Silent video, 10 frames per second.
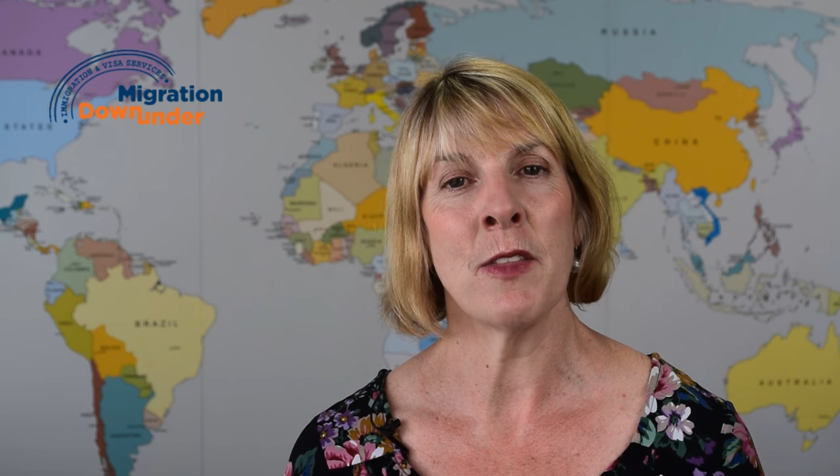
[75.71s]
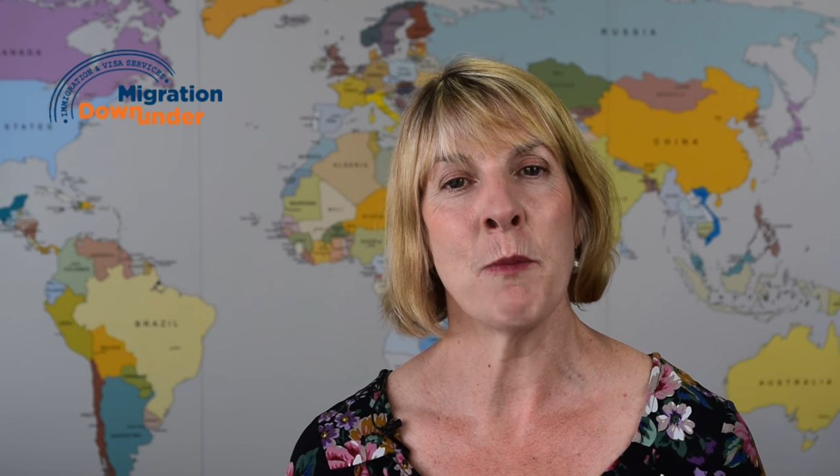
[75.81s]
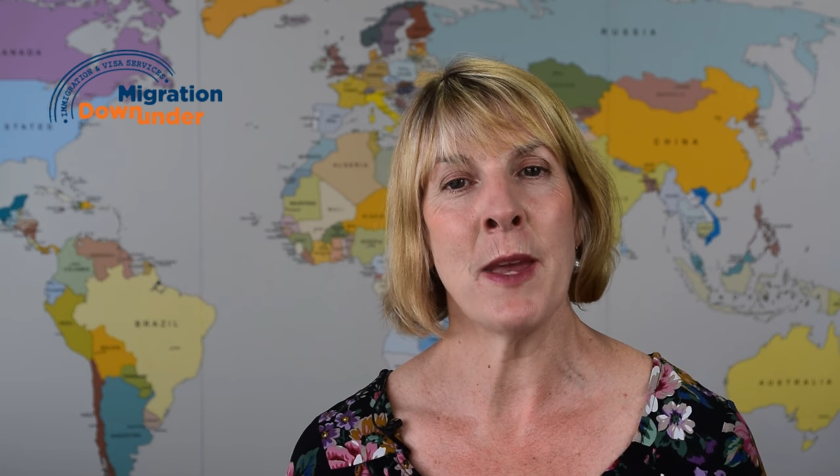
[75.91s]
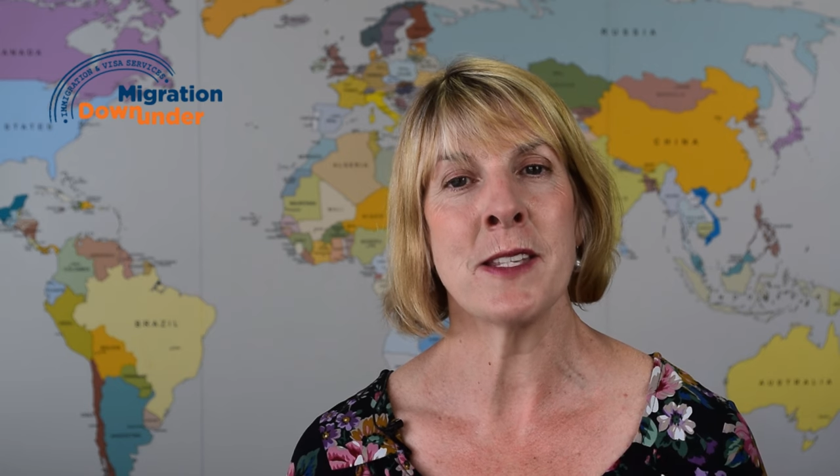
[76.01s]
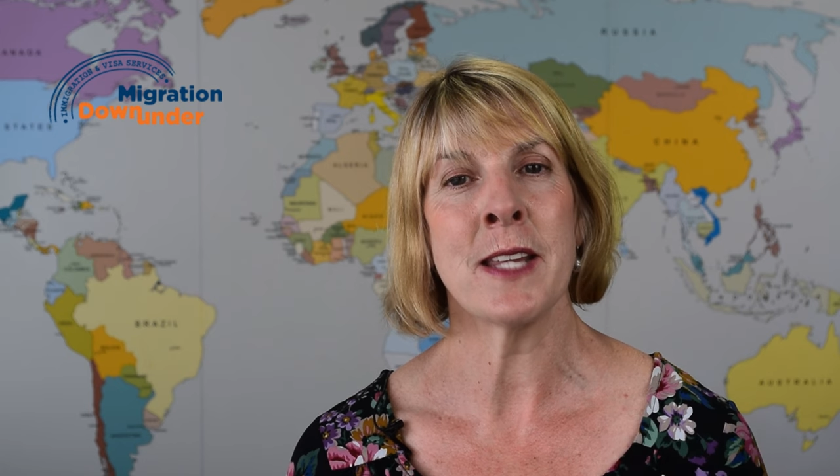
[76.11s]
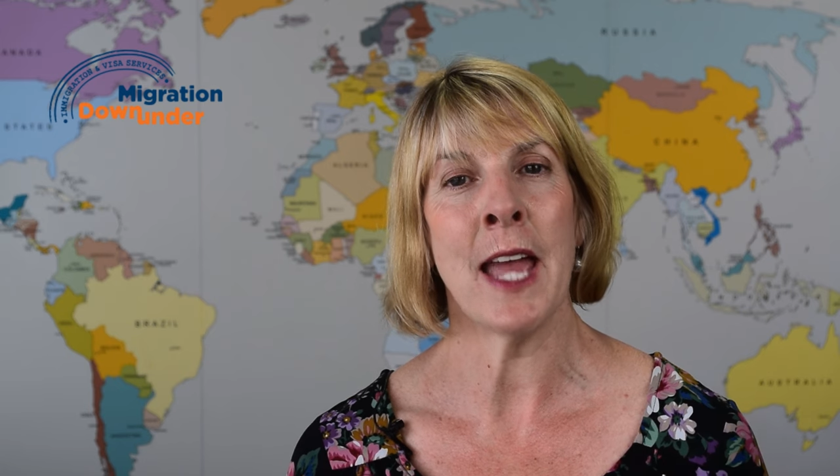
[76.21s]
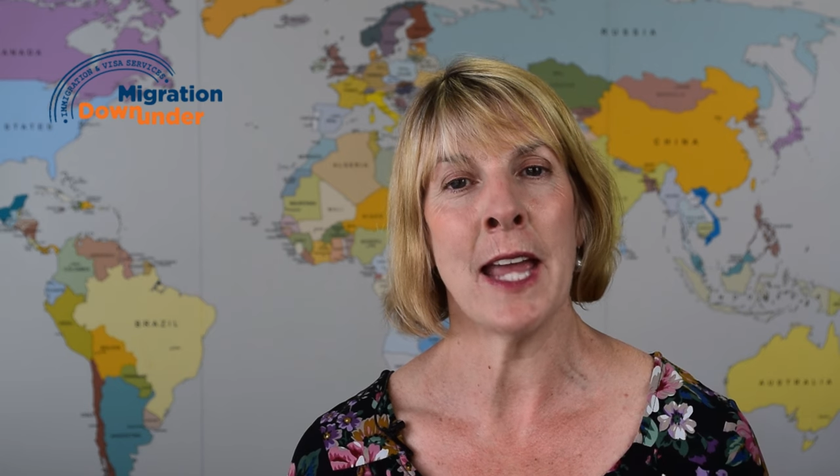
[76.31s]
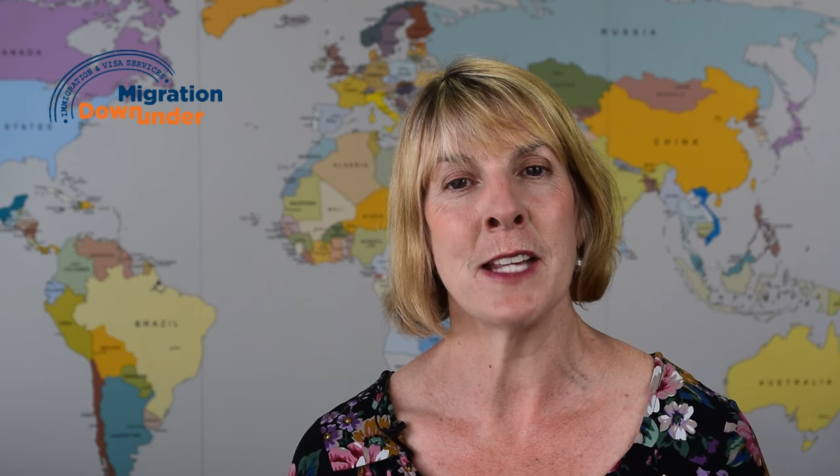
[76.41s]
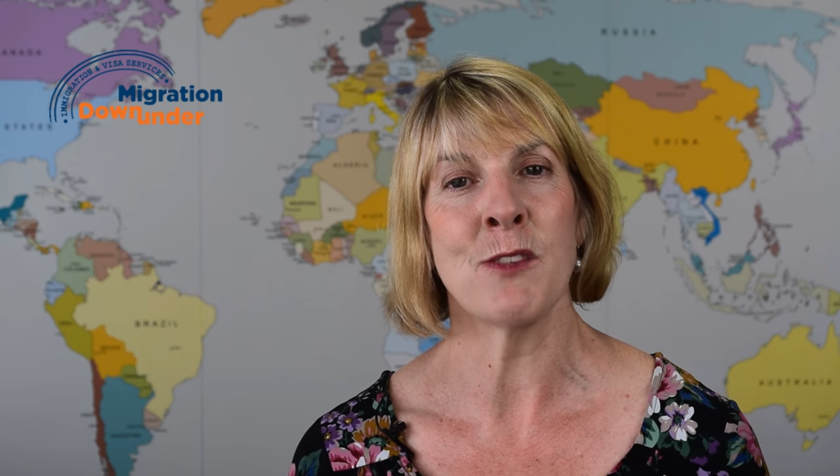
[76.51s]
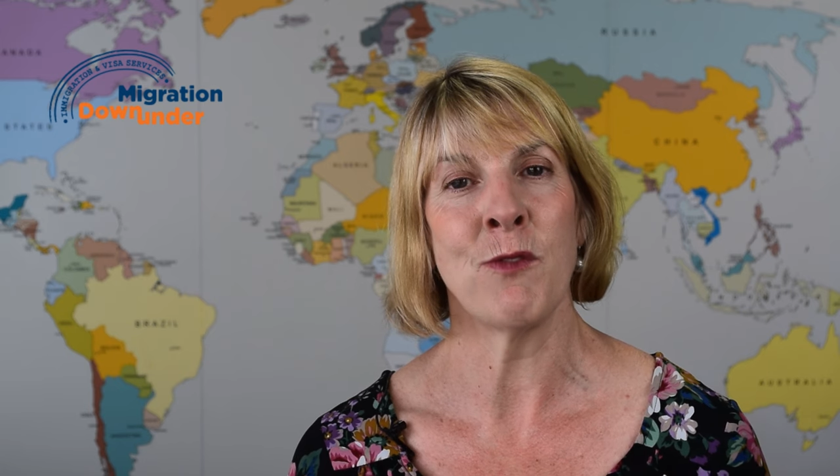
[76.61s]
the best
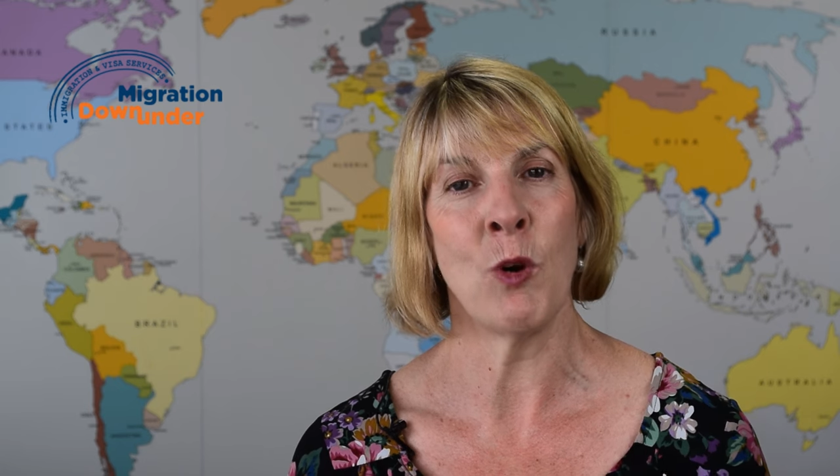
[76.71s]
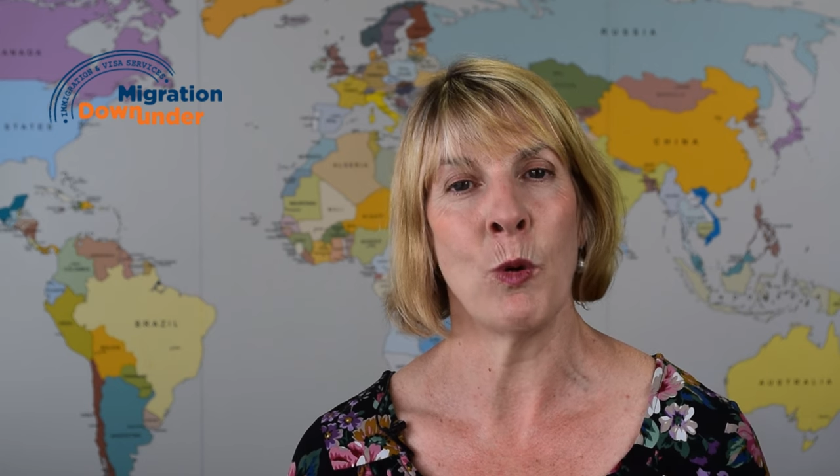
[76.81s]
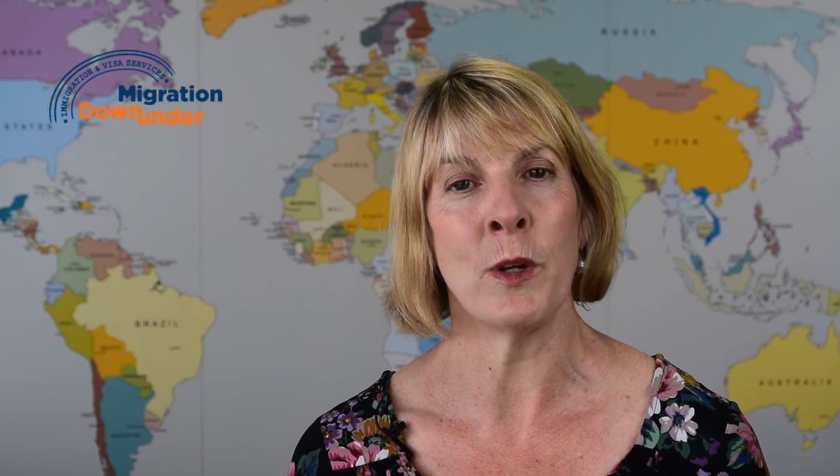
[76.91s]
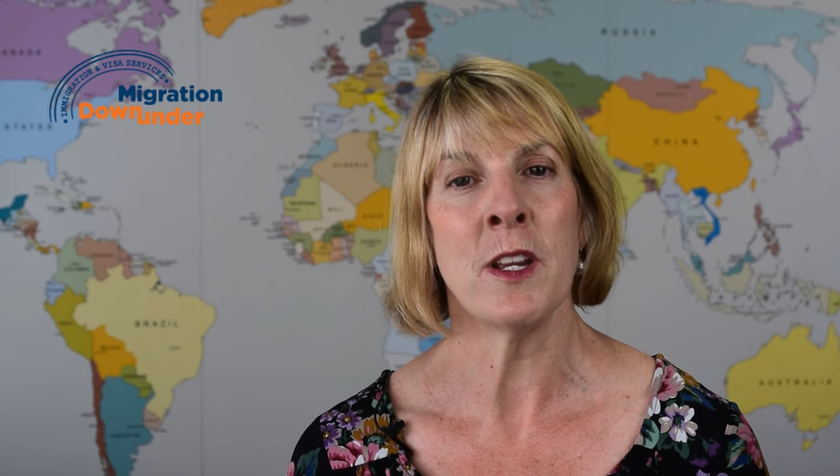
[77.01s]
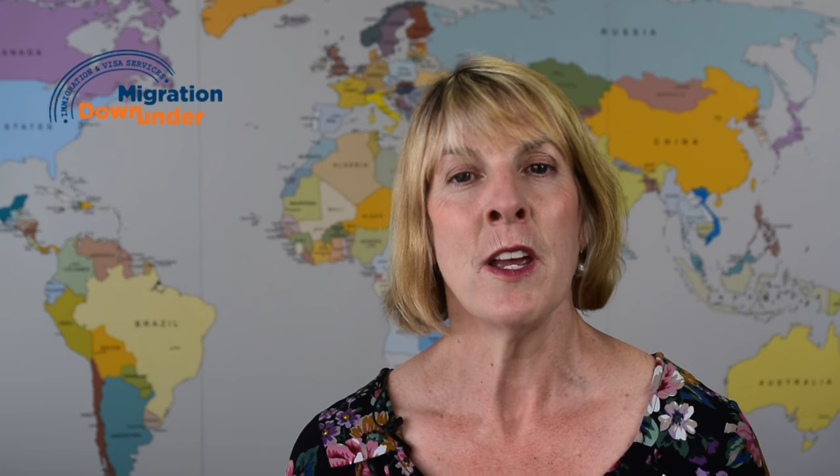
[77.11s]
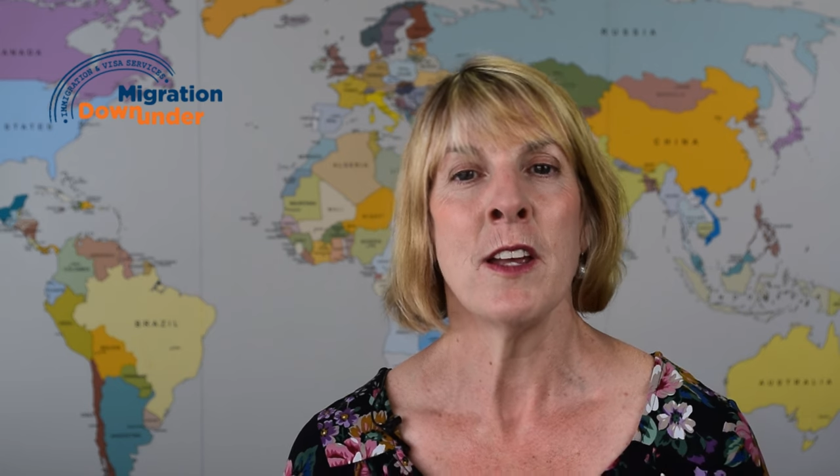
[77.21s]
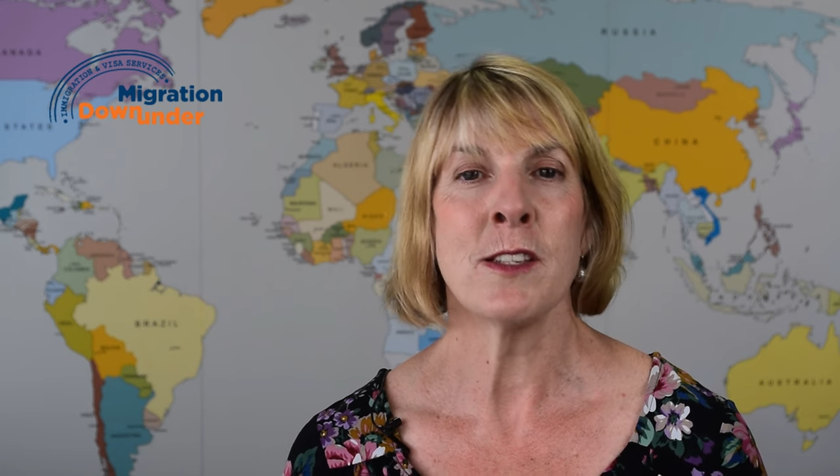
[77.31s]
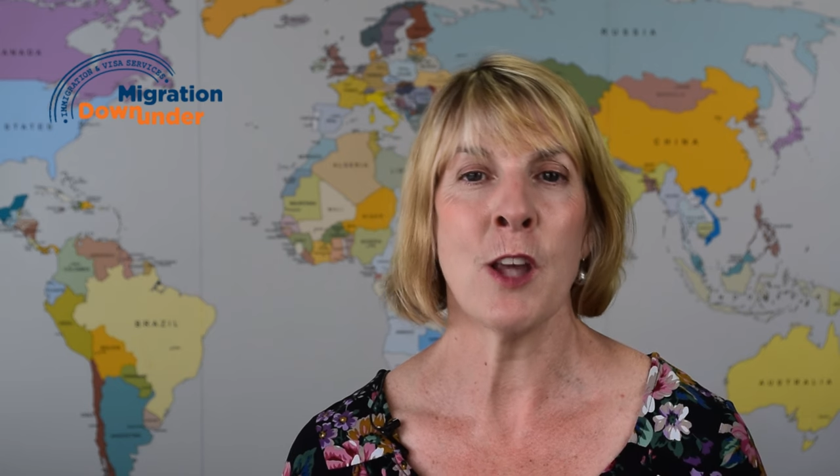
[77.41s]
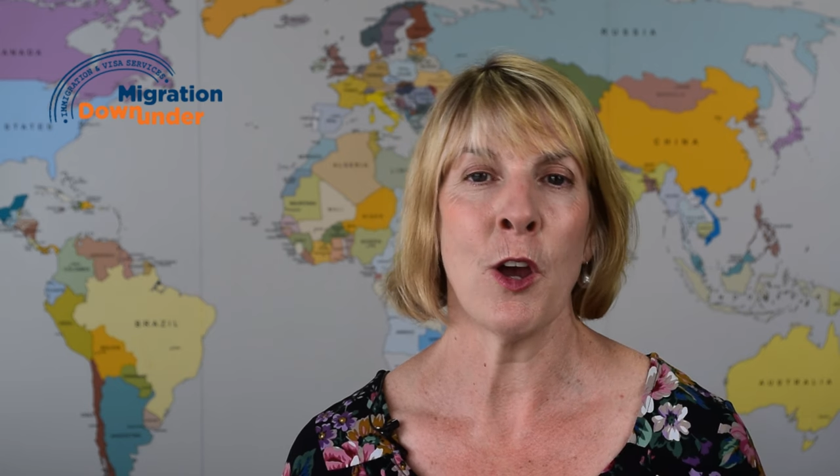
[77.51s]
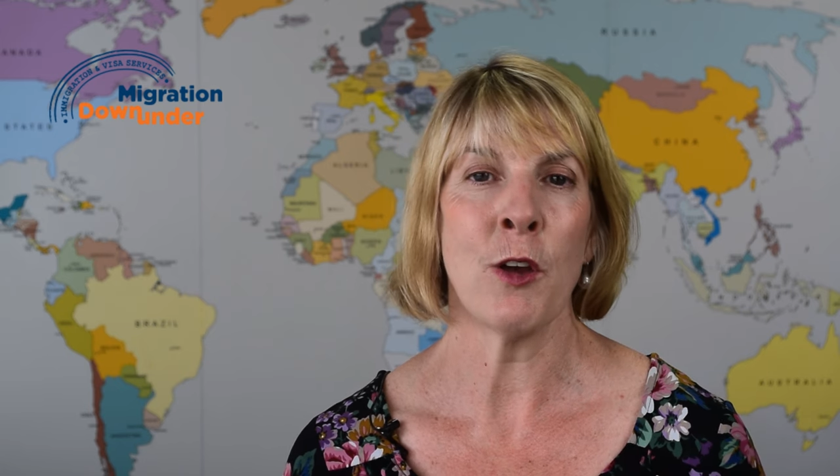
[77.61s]
case forward
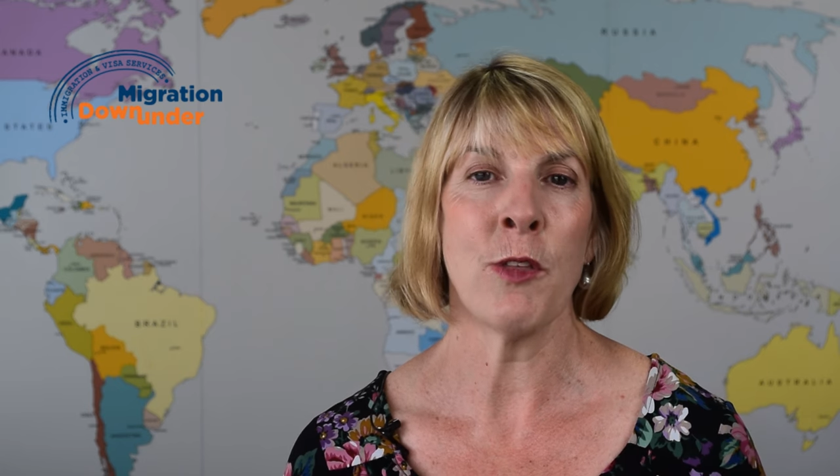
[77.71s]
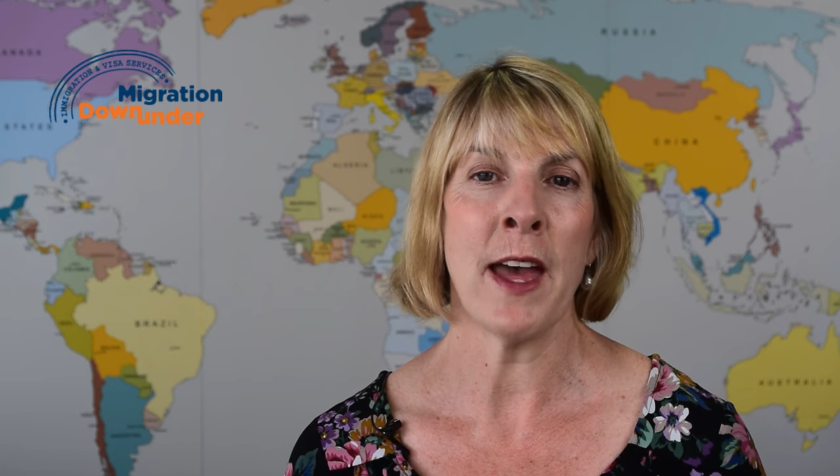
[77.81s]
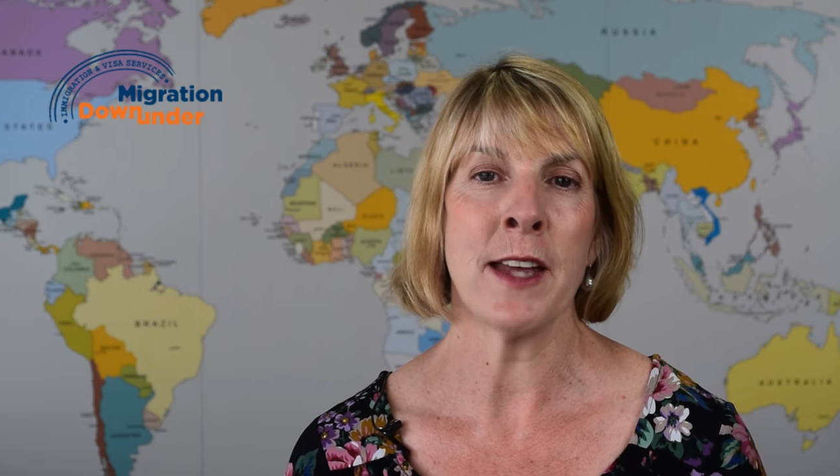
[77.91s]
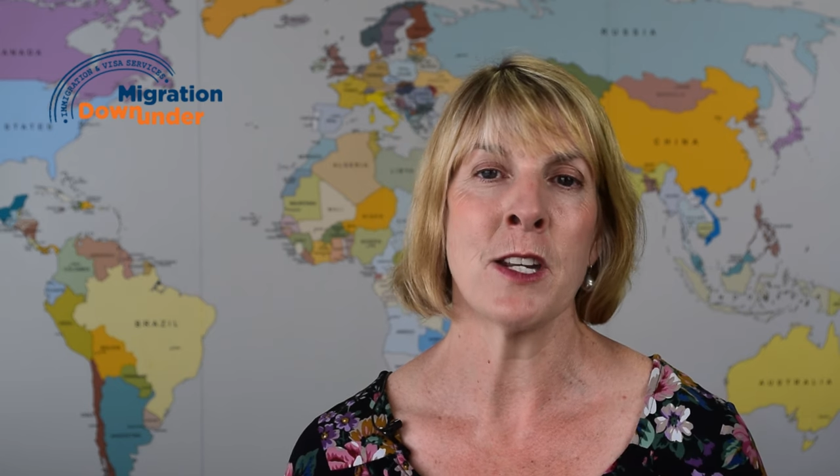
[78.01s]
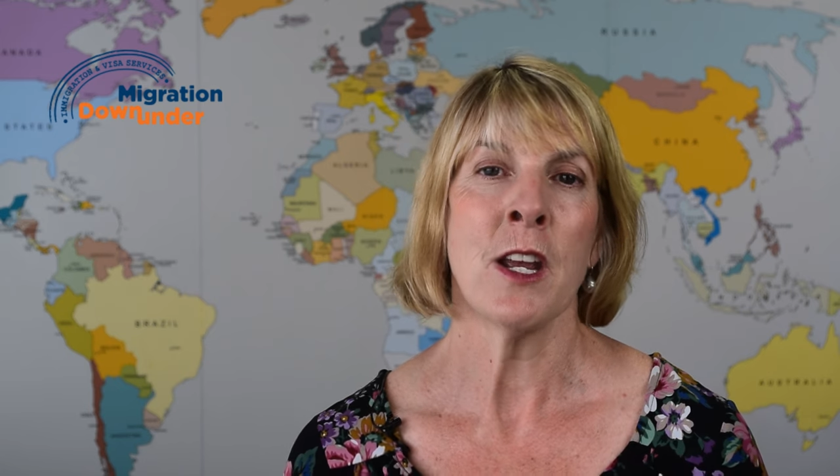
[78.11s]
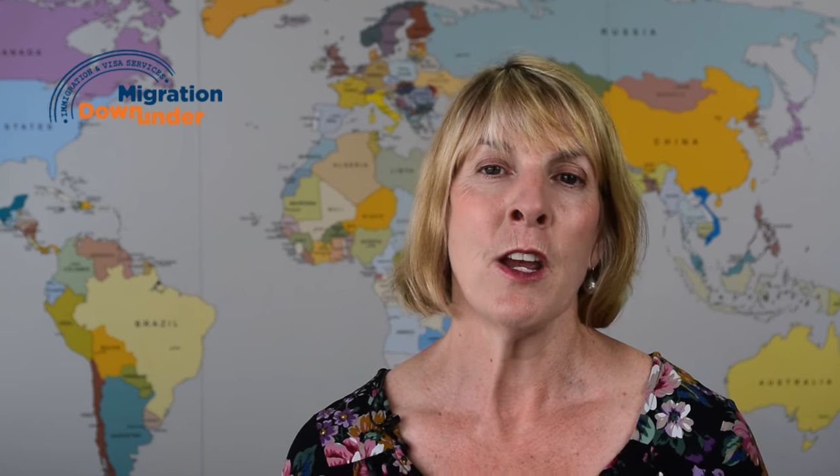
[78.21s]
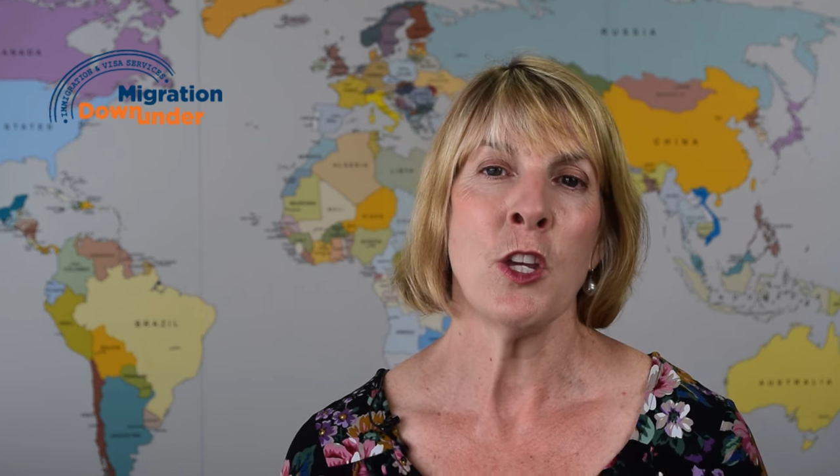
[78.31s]
so that